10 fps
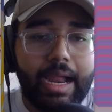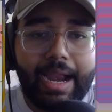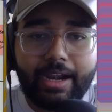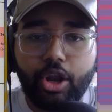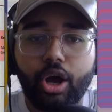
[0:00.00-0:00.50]

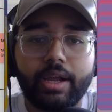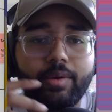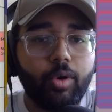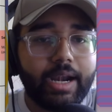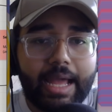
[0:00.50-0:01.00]
add
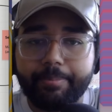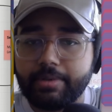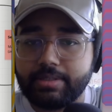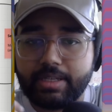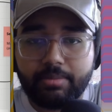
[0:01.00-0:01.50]
login, what
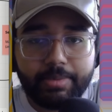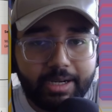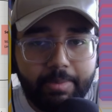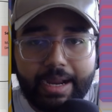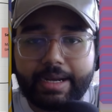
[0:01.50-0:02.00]
happens? The
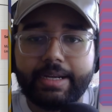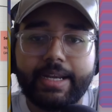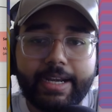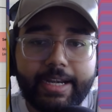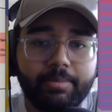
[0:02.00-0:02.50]
complete backend
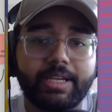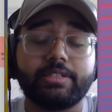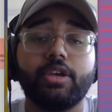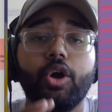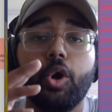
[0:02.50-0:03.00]
database,
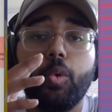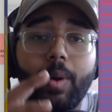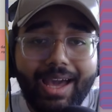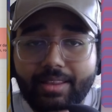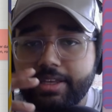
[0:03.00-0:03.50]

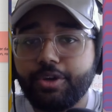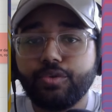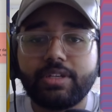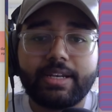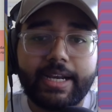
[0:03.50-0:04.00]
where the
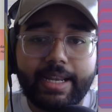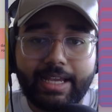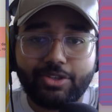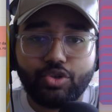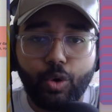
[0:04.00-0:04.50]
user data
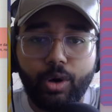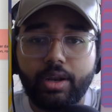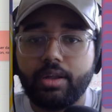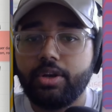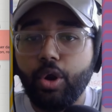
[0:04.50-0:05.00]
is
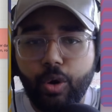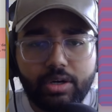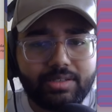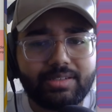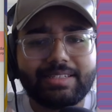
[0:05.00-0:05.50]
stored,
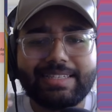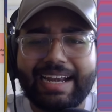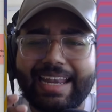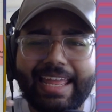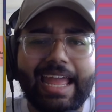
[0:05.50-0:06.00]
notes,
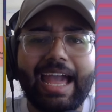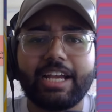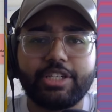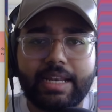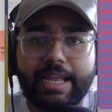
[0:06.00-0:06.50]
setting,
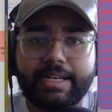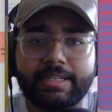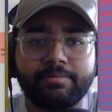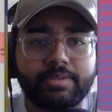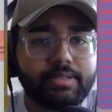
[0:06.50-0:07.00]
action
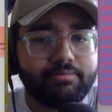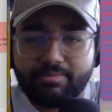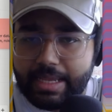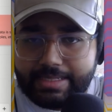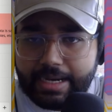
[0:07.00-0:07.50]
items,
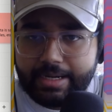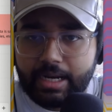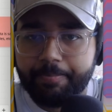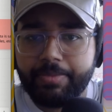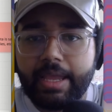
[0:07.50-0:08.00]

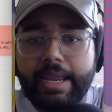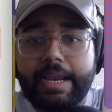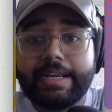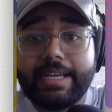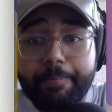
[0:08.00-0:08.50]
etc.
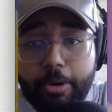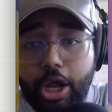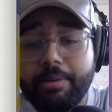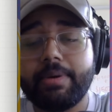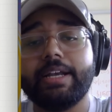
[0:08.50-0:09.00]

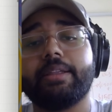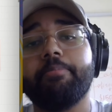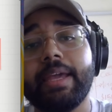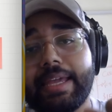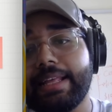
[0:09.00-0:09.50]
Deployment,
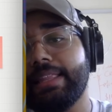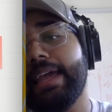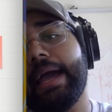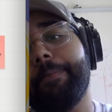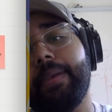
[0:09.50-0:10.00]
making the app